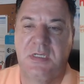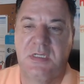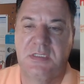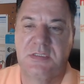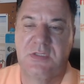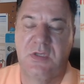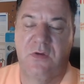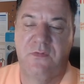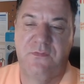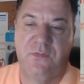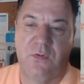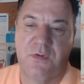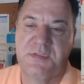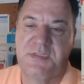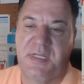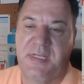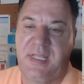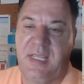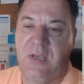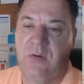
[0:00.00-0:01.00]
So
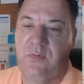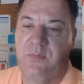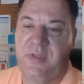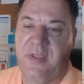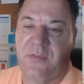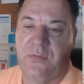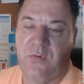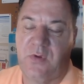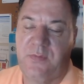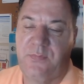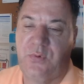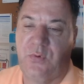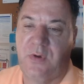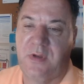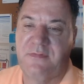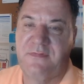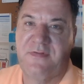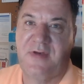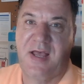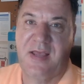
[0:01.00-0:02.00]
410A would be at
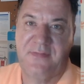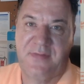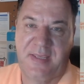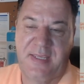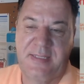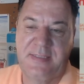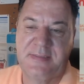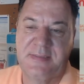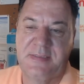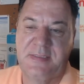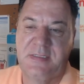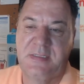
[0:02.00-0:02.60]
3.58.